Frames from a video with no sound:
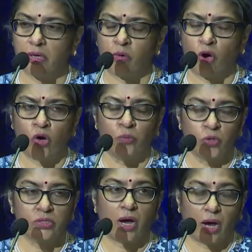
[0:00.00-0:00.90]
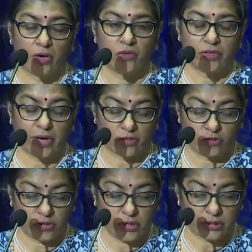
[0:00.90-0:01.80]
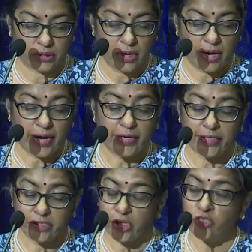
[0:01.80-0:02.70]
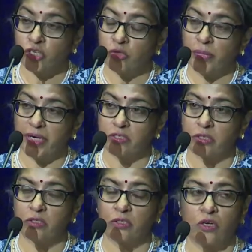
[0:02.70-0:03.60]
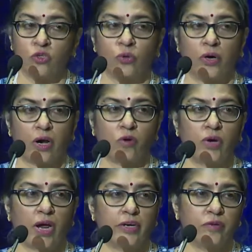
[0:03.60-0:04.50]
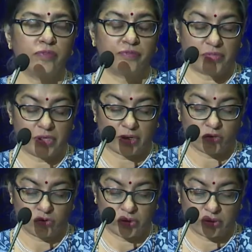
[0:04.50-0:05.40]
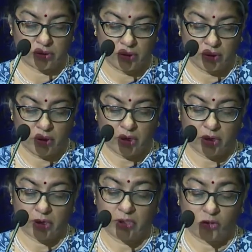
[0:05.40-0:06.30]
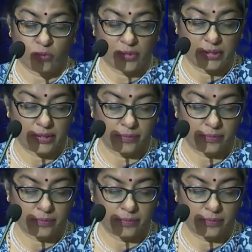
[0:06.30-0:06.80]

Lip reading: almost 100 countries, and essential medicines to around 150 countries in the world.